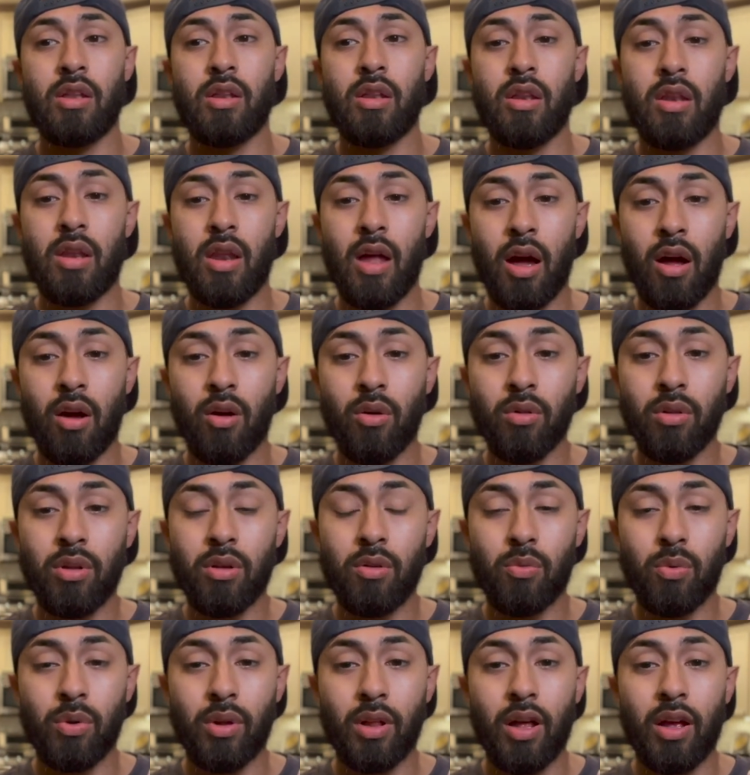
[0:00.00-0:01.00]
not only
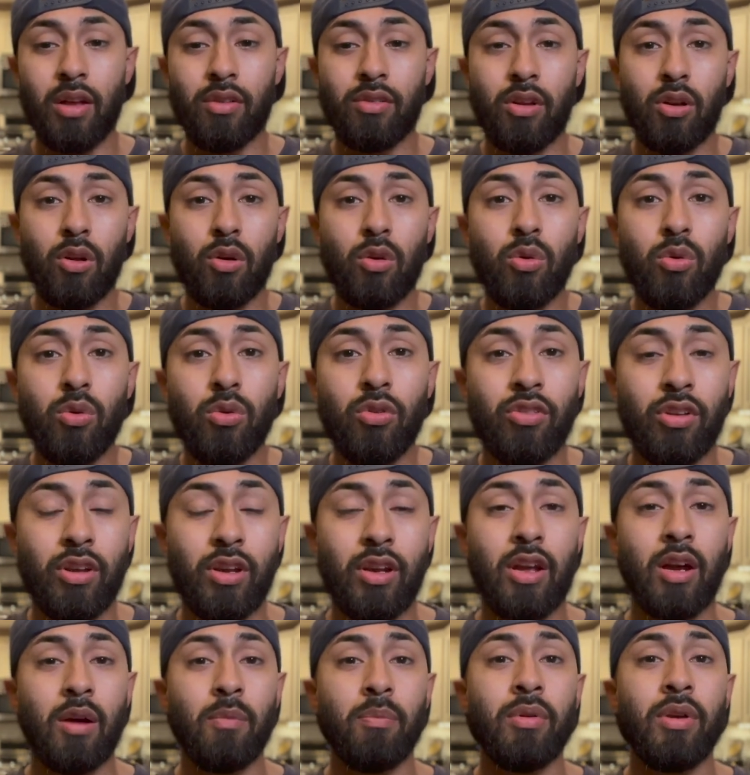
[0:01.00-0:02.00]
realizing who's in
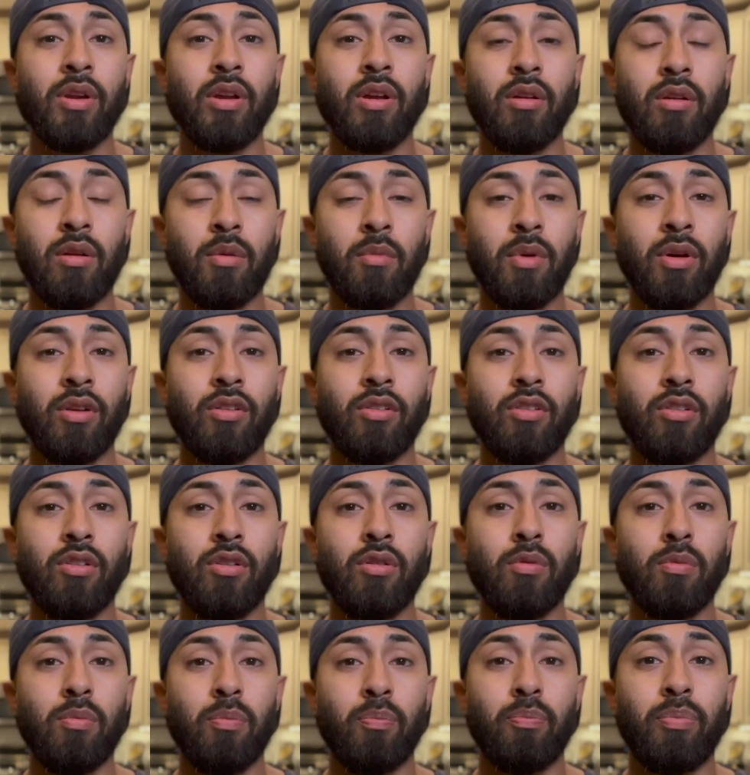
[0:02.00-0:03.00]
company amongst
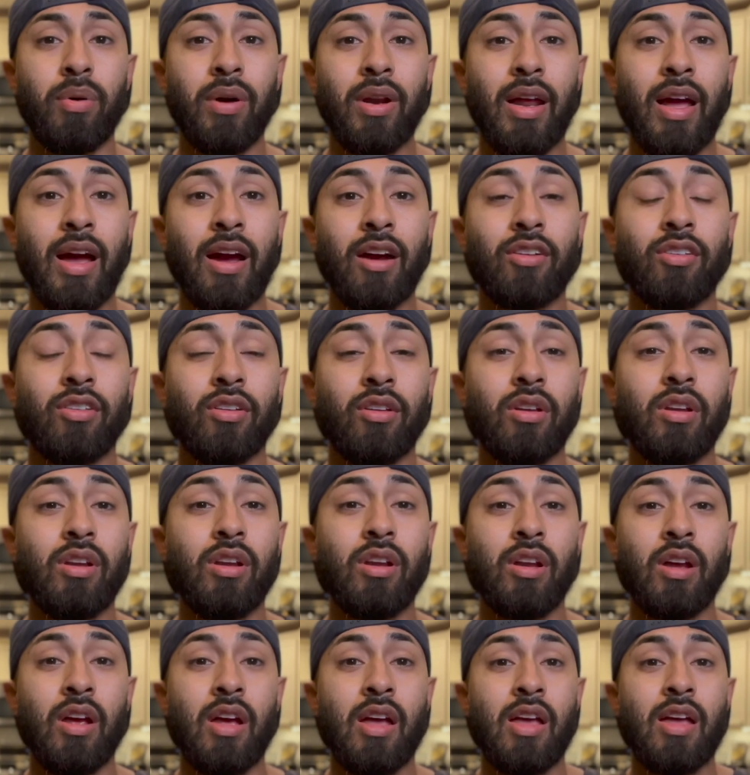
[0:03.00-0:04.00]
you, but
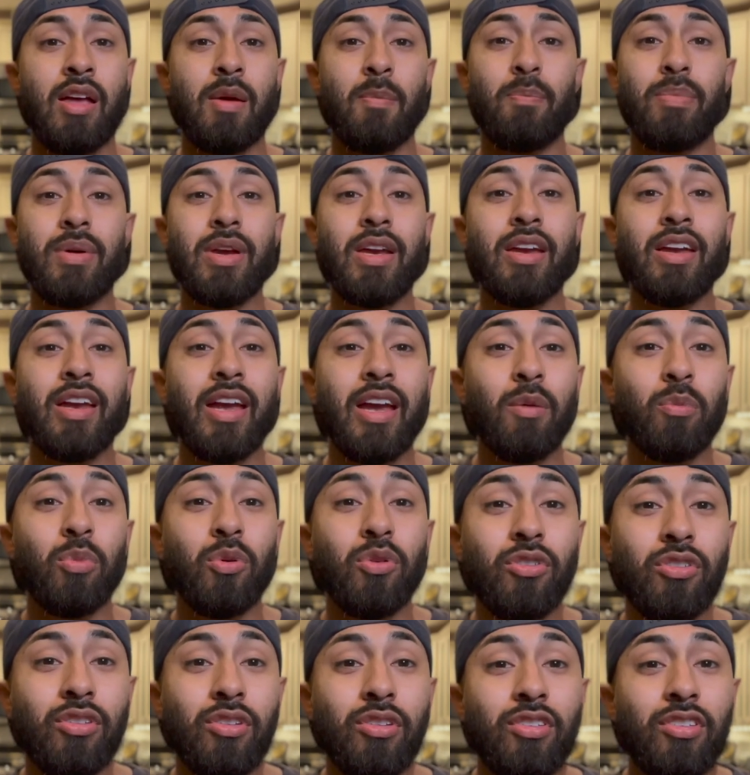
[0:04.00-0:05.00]
actually being able
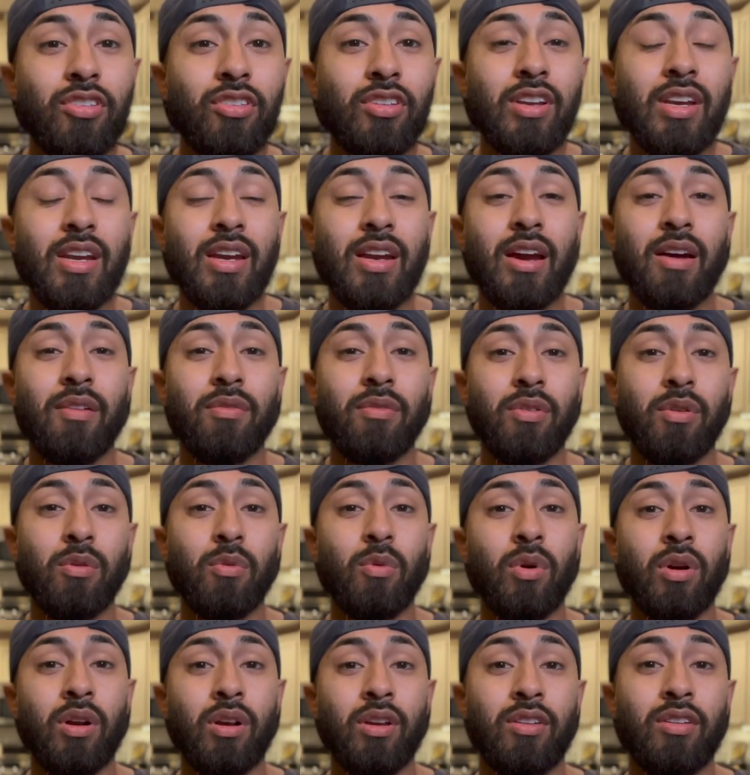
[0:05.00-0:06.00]
to see
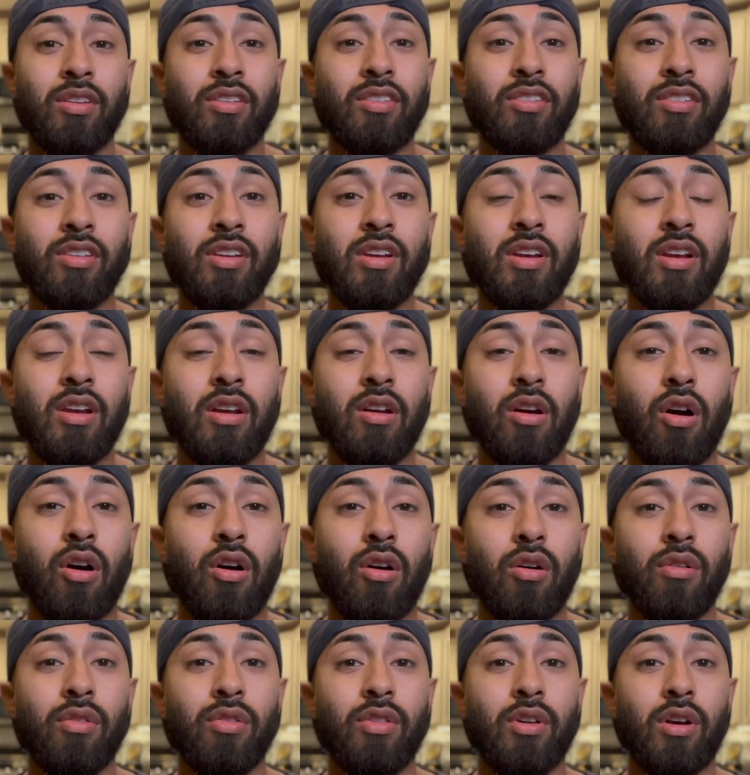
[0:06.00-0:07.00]
everyone, to see
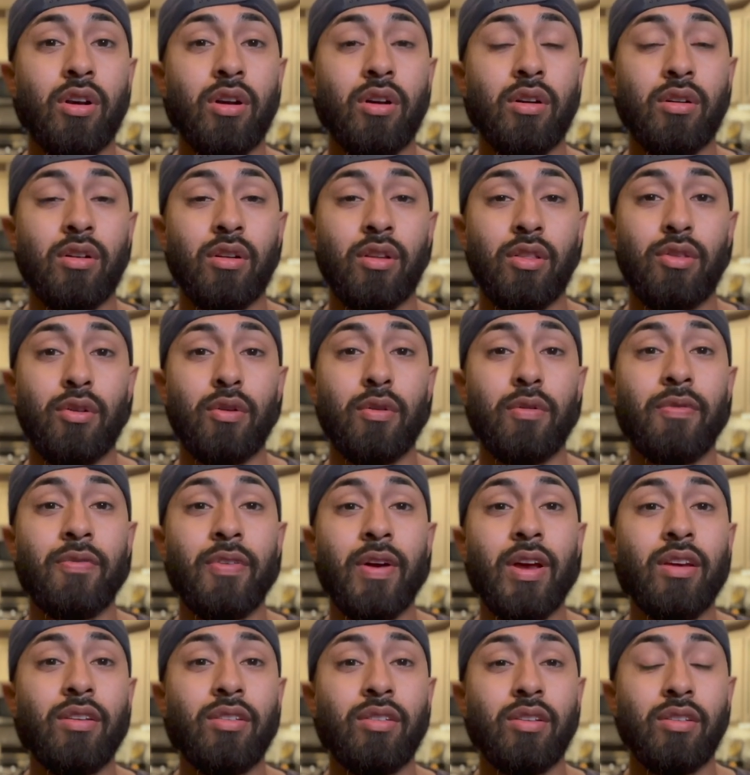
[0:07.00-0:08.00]
all their their
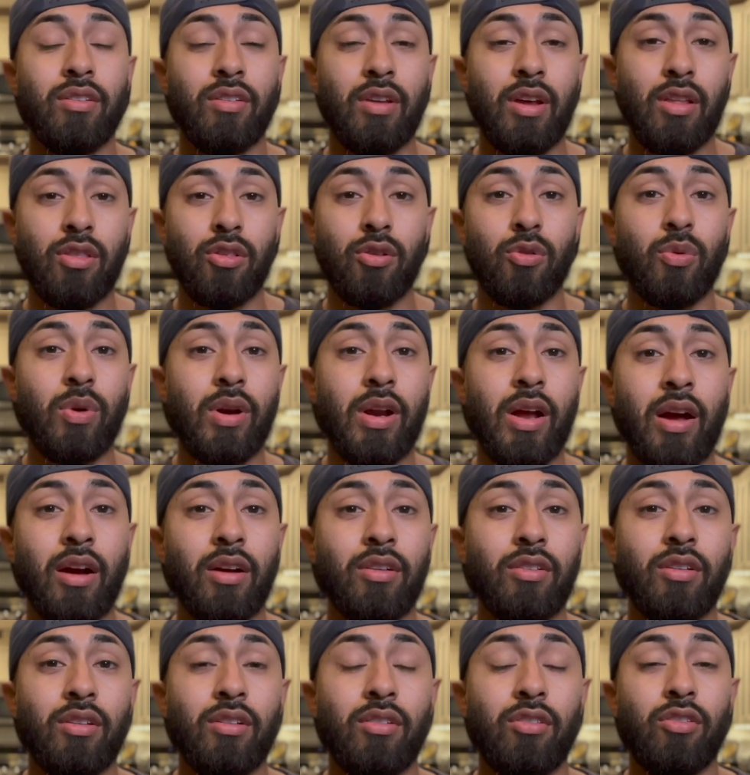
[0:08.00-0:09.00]
faces and their
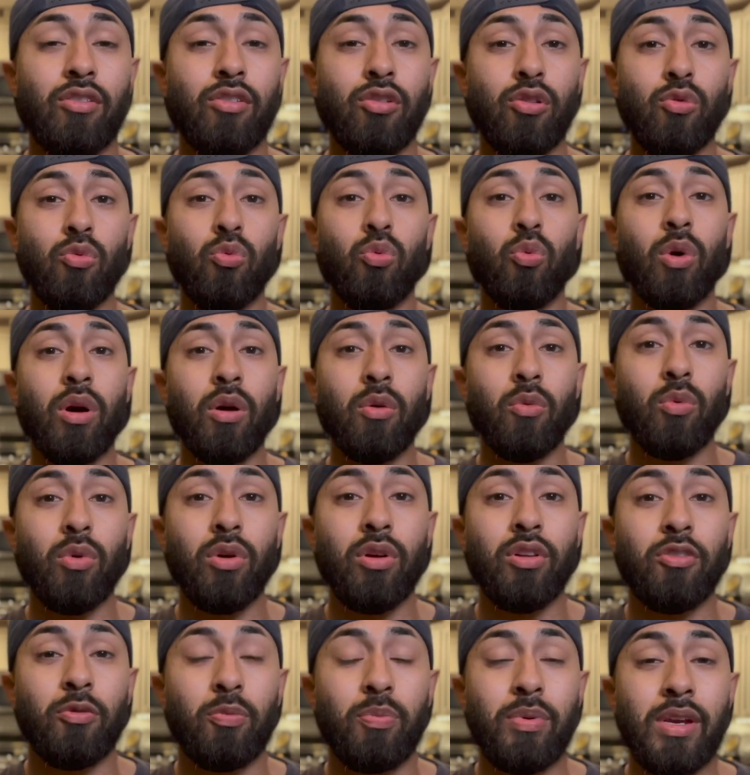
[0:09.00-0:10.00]
reactions to what
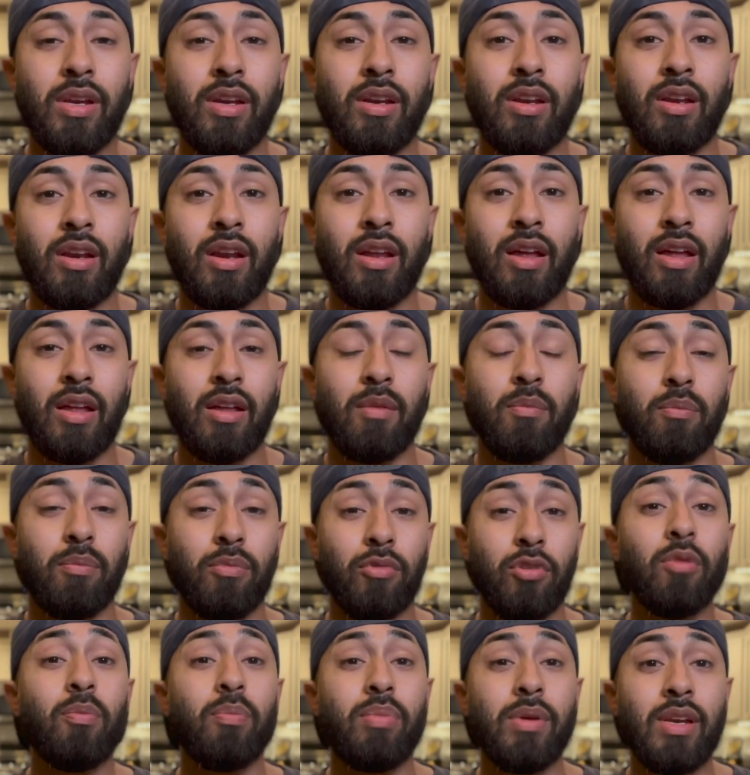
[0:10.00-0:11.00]
was being
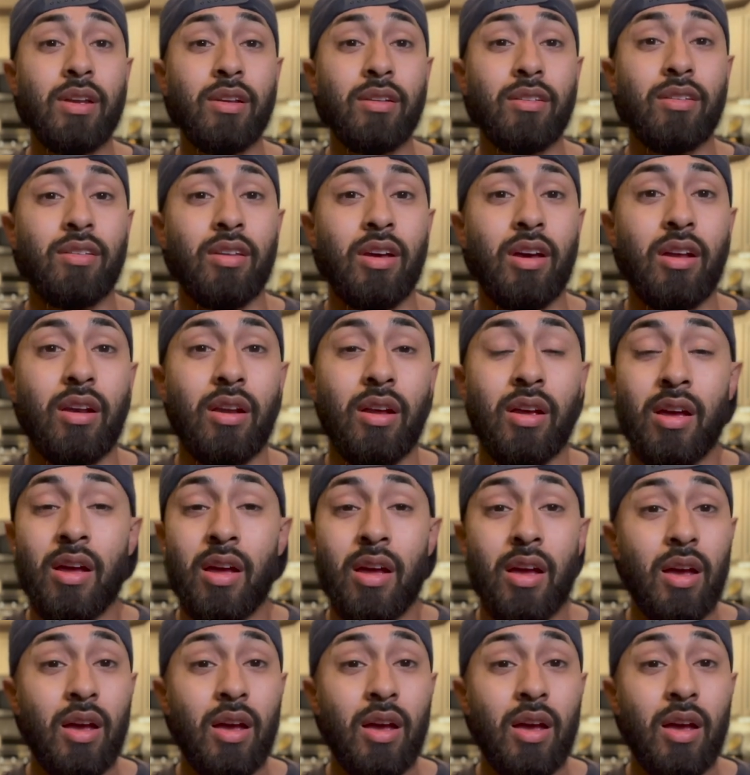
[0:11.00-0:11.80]
to being said.